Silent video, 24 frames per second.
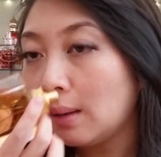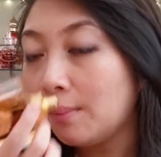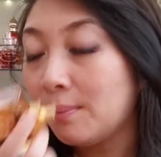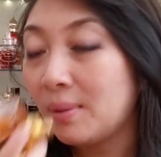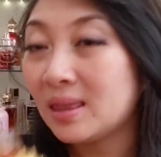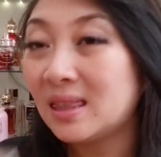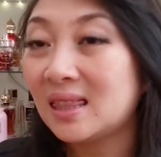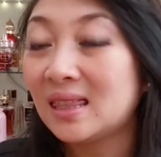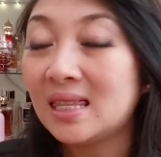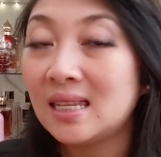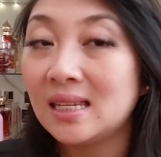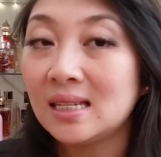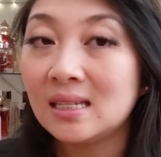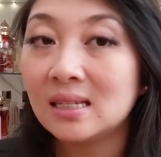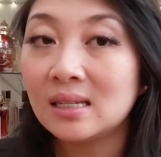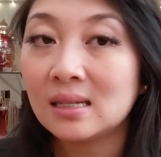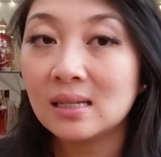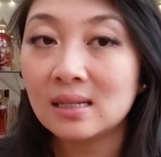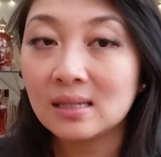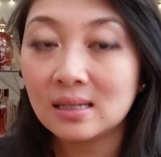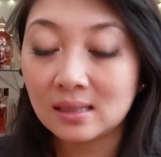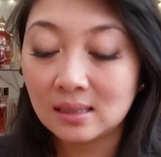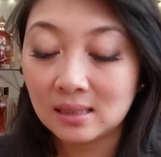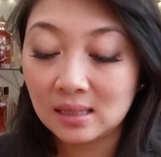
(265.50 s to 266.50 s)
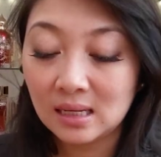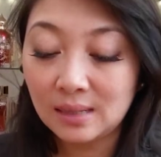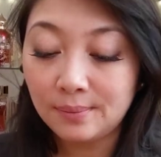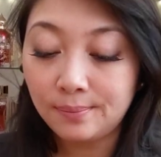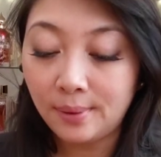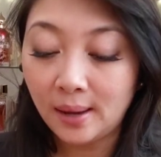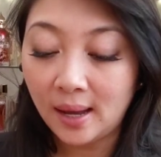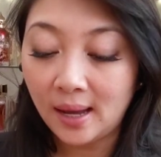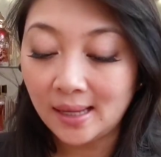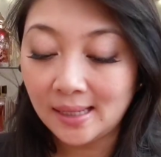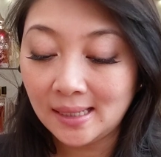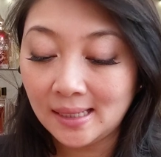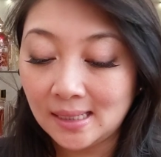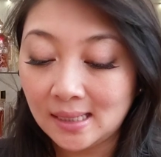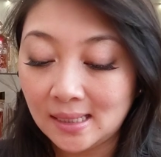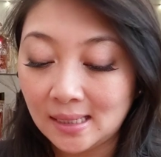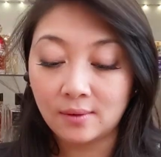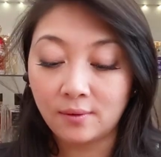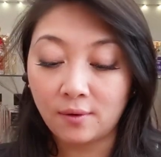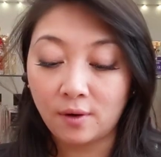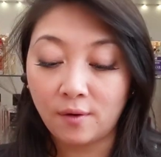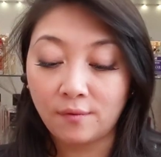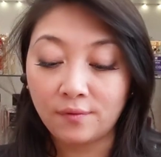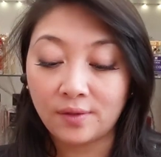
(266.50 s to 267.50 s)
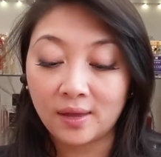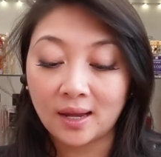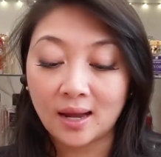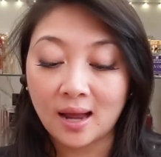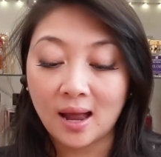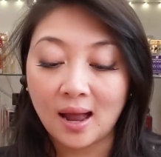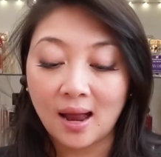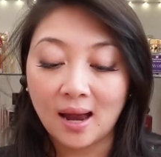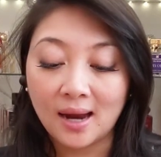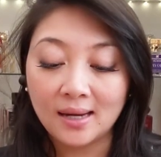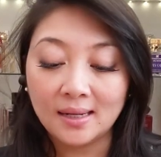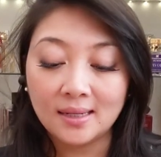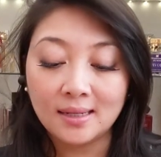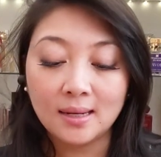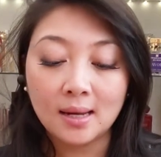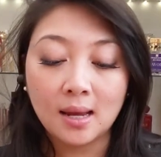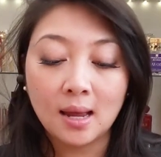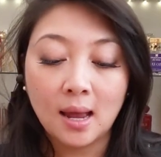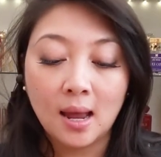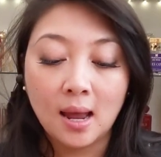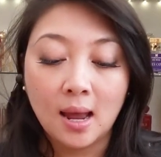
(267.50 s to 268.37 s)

But this is the best of the kind.